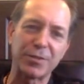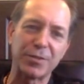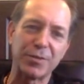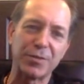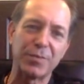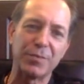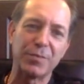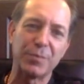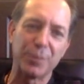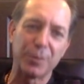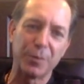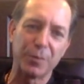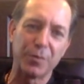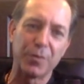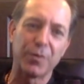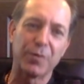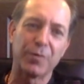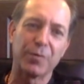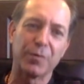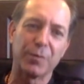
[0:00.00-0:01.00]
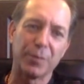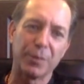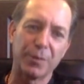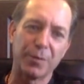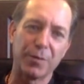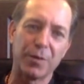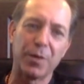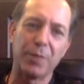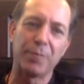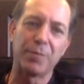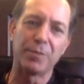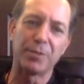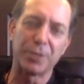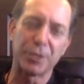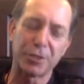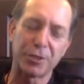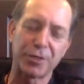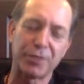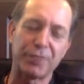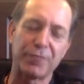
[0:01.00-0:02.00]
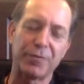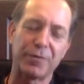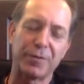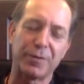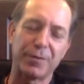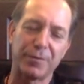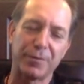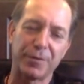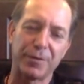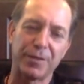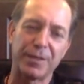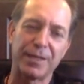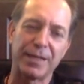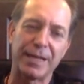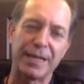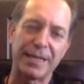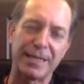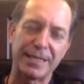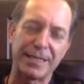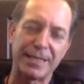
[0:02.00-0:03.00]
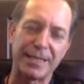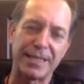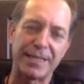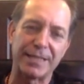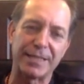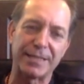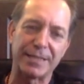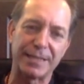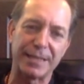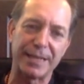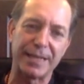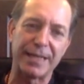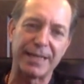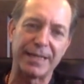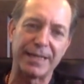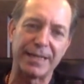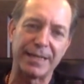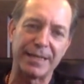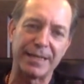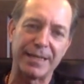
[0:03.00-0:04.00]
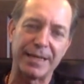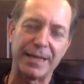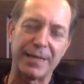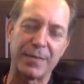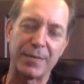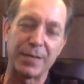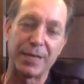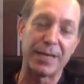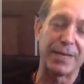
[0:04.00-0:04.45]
So we're well positioned for the United States, and, we